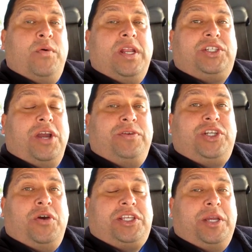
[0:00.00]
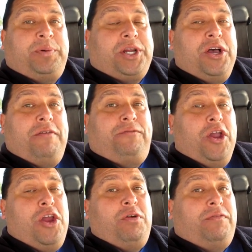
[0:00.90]
everyone, it's Joe for Joey's Super Cool
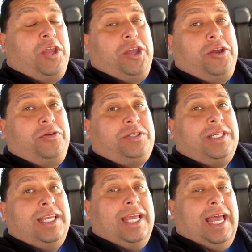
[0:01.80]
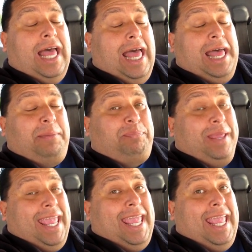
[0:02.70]
Food Reviews. I'm
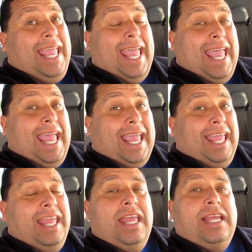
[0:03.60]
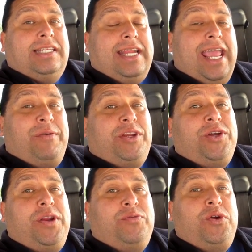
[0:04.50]
back. Today we're
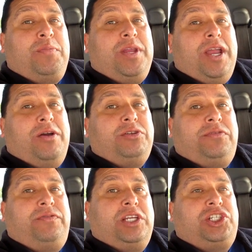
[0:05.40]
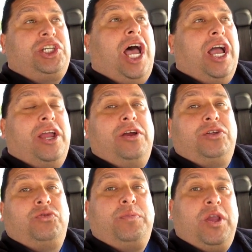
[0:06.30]
doing Rubio's Fish
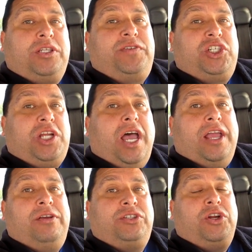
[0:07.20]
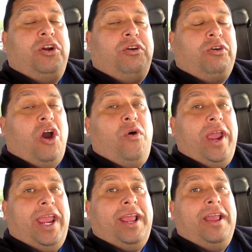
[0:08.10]
Tacos. Rubio's Fish Tacos, they're a
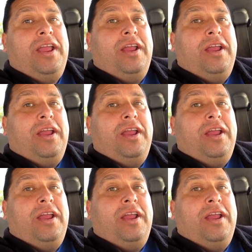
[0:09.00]
growing